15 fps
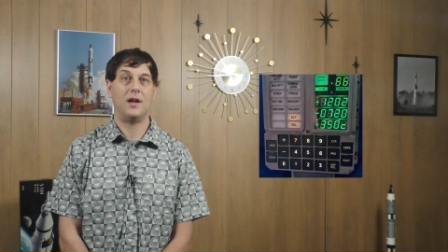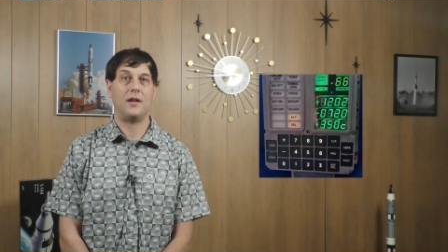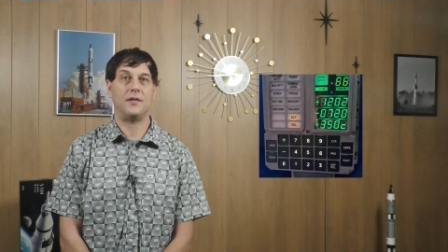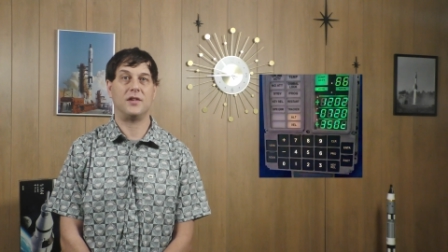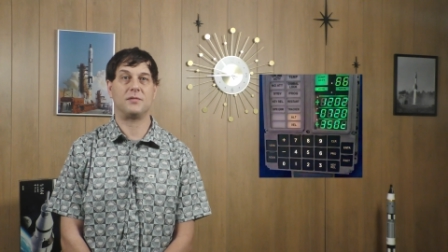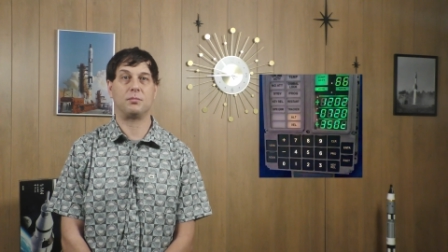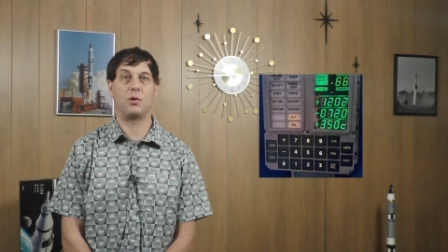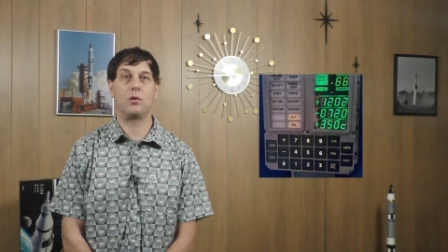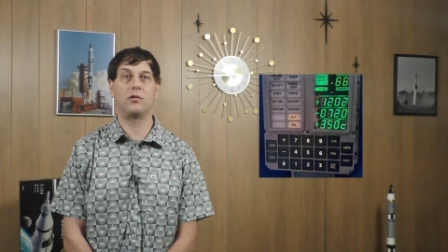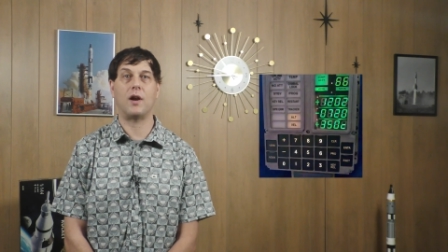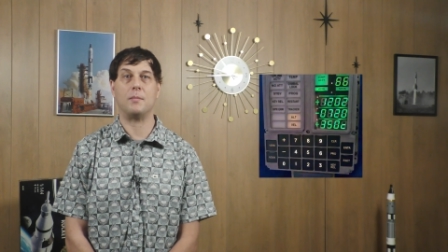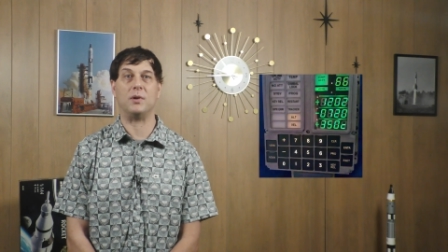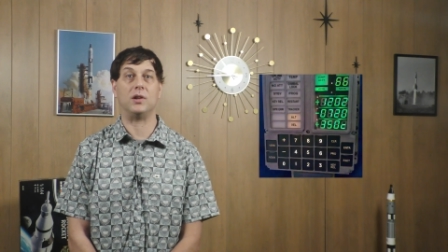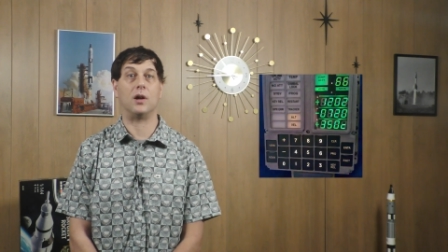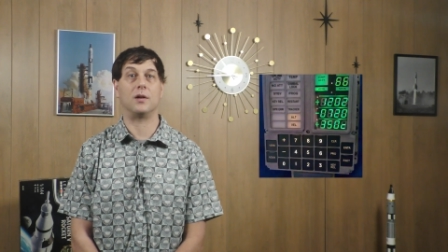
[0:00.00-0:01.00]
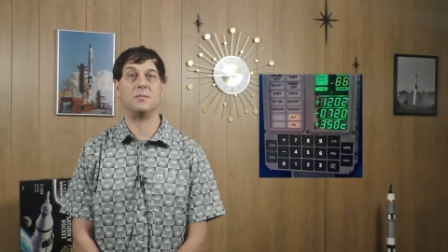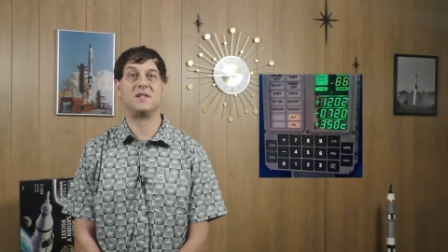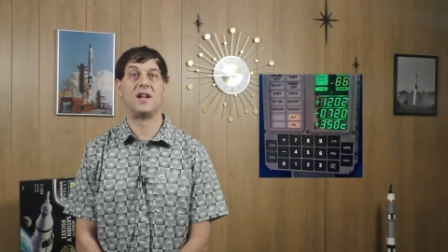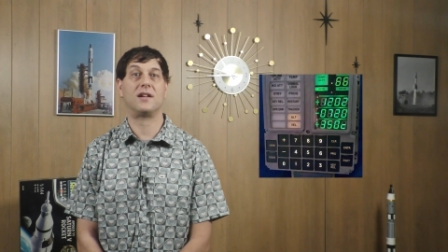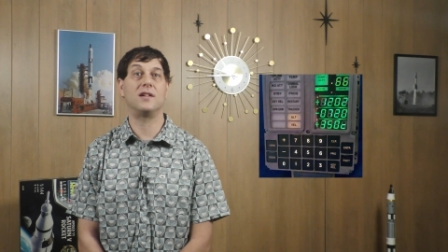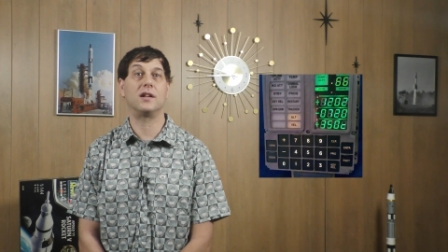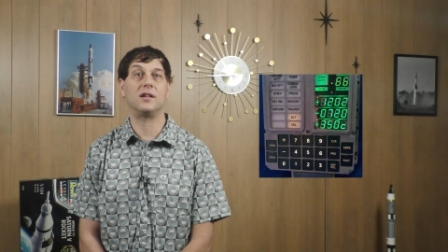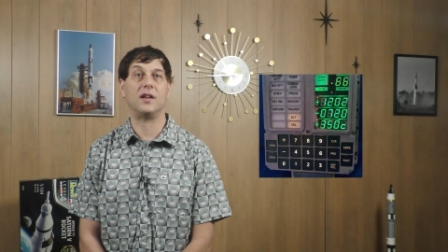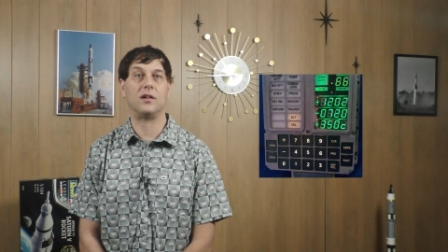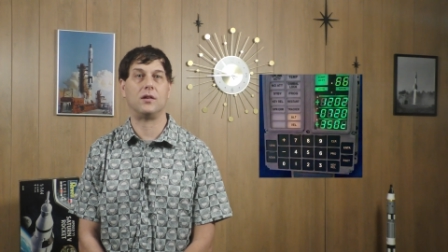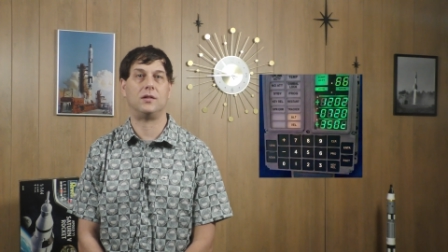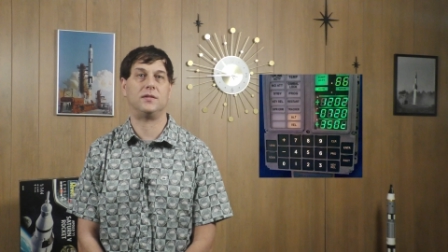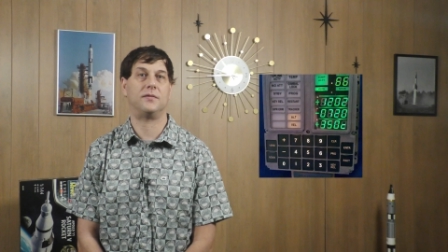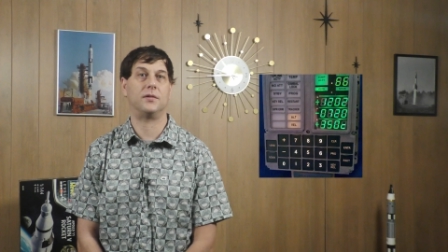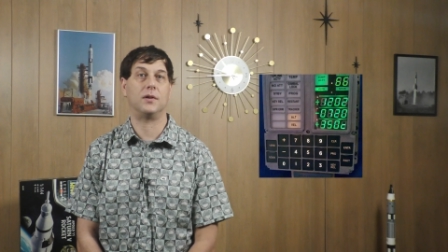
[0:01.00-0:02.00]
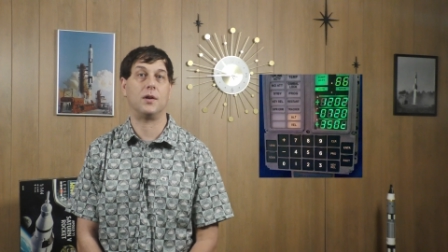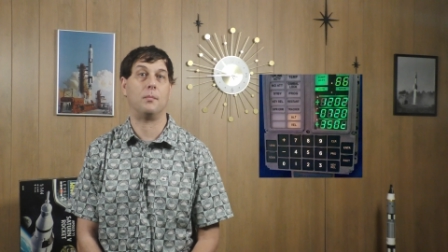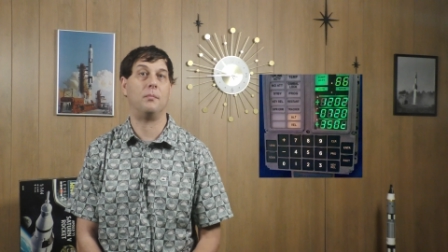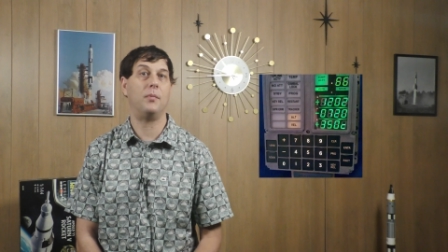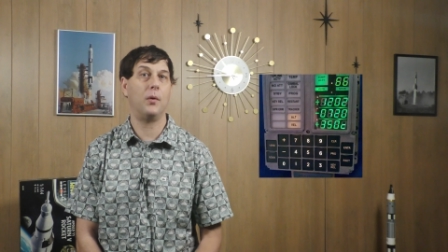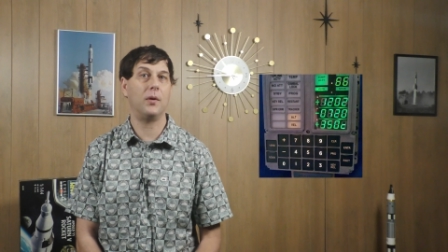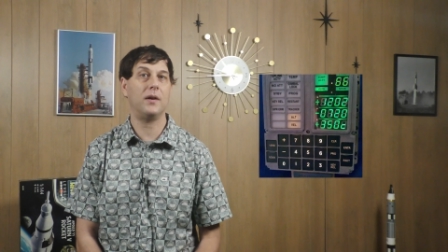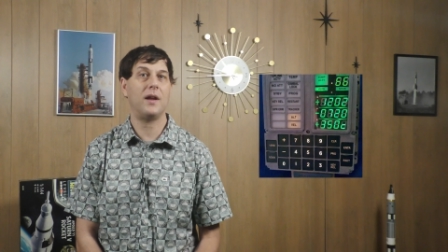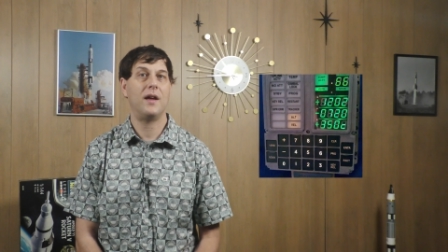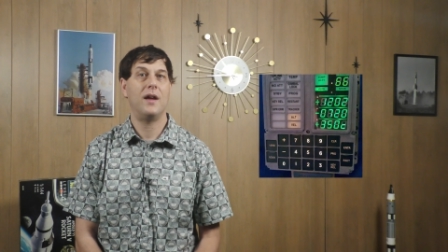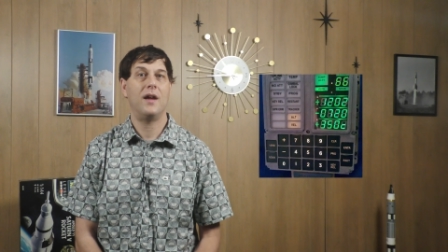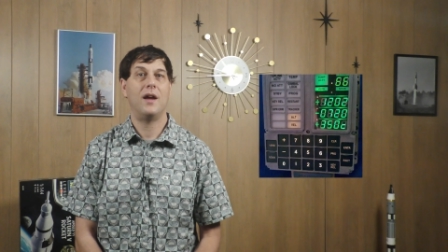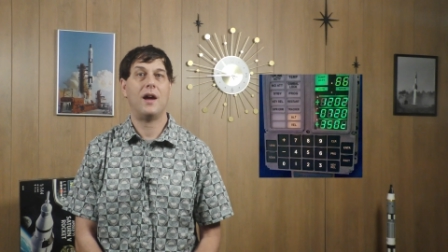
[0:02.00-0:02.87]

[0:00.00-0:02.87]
This program alarm technically called for an abort,